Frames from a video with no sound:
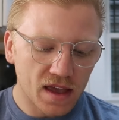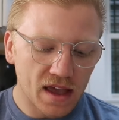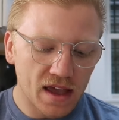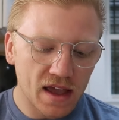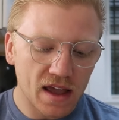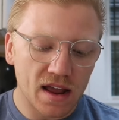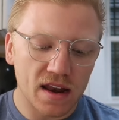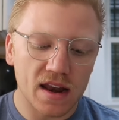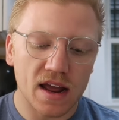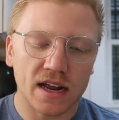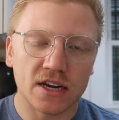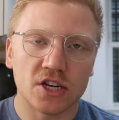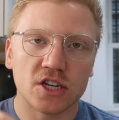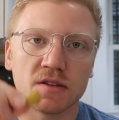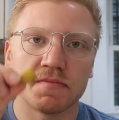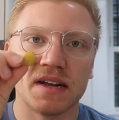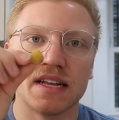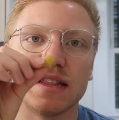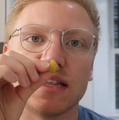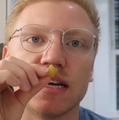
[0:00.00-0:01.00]
And I
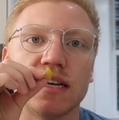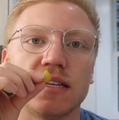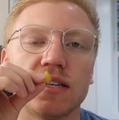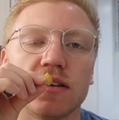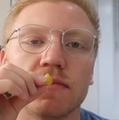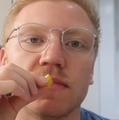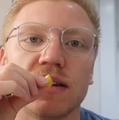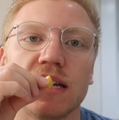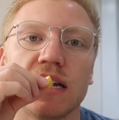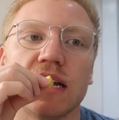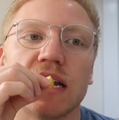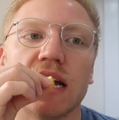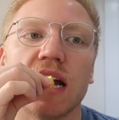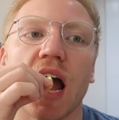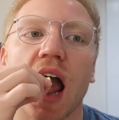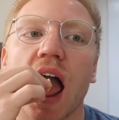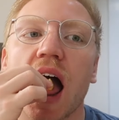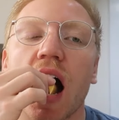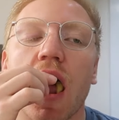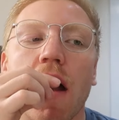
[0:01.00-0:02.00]
just made this, I'm gonna eat
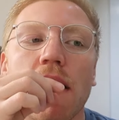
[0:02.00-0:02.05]
it.